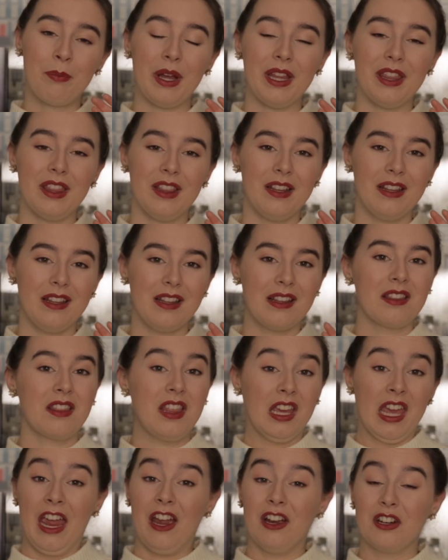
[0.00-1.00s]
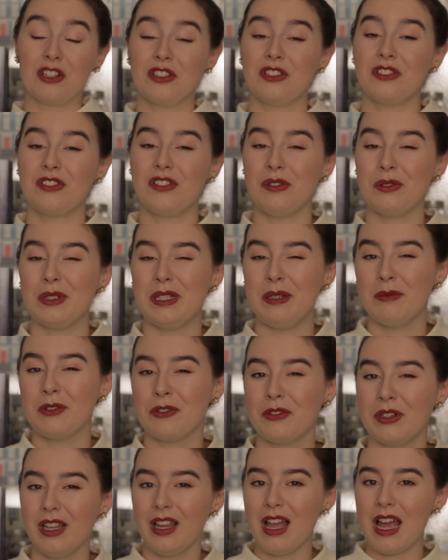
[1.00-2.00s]
but the characters don't seem to
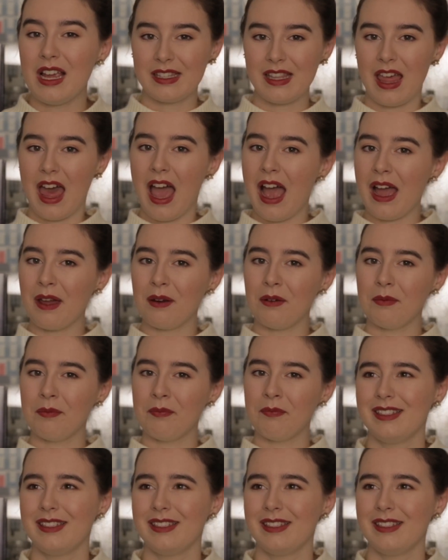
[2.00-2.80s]
realize that.